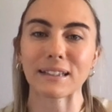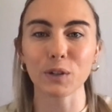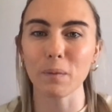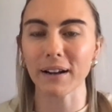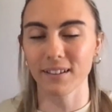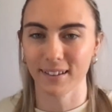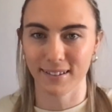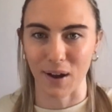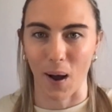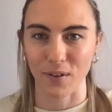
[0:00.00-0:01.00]
back to the
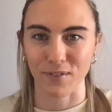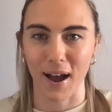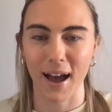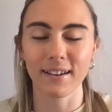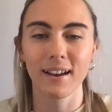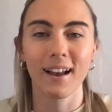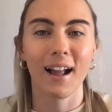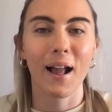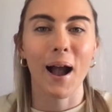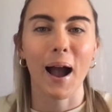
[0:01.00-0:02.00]
start, right?
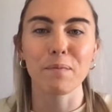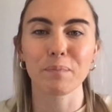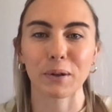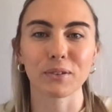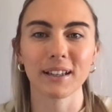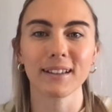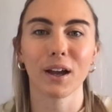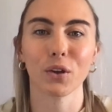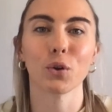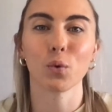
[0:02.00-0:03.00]
I'm building a
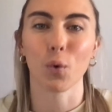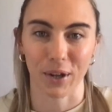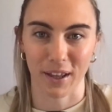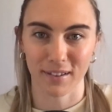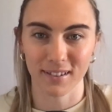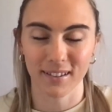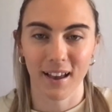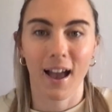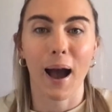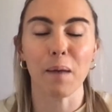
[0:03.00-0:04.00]
new audience.
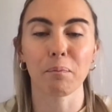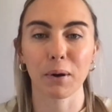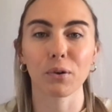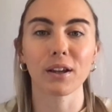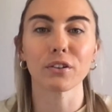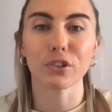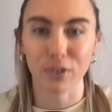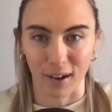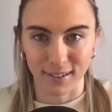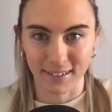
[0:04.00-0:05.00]
I'm building
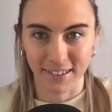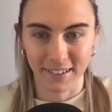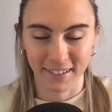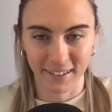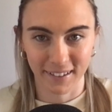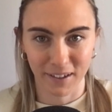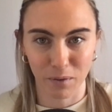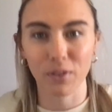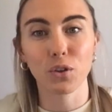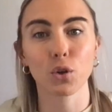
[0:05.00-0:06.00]
trust
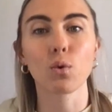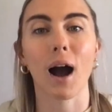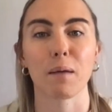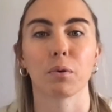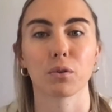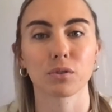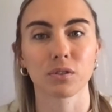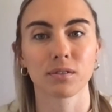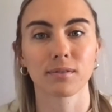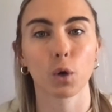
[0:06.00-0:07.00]
with new eyeballs
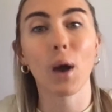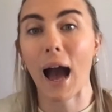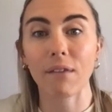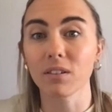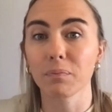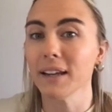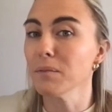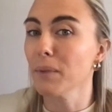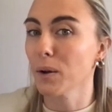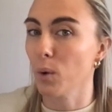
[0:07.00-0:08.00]
who haven't been in
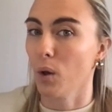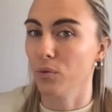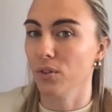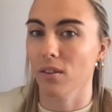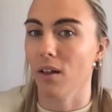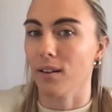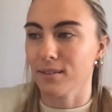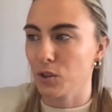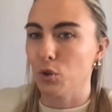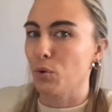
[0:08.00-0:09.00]
my world for the
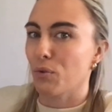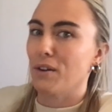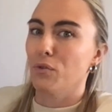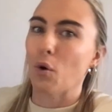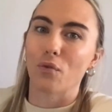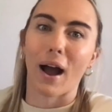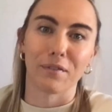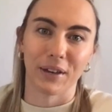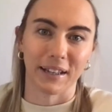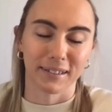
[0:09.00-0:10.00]
last 2, 3, 4, 5
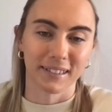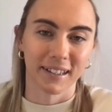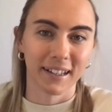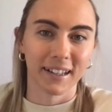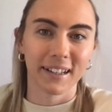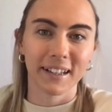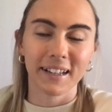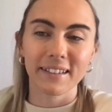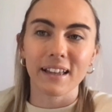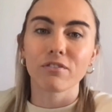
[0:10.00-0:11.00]
years.
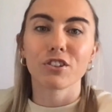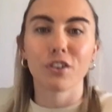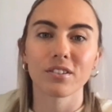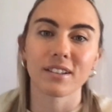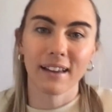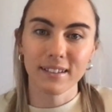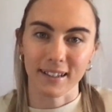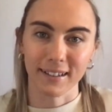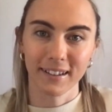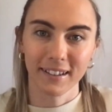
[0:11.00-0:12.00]
They've just
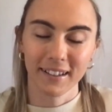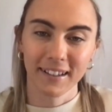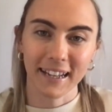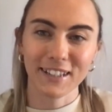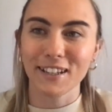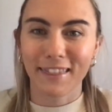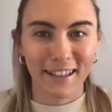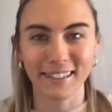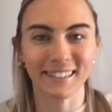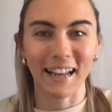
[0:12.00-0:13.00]
entered into
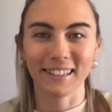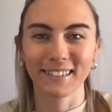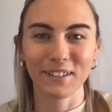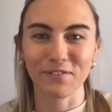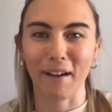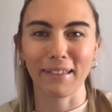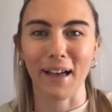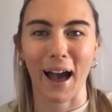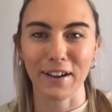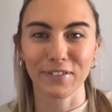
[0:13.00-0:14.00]
this season of my
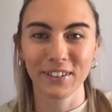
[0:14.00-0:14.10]
life.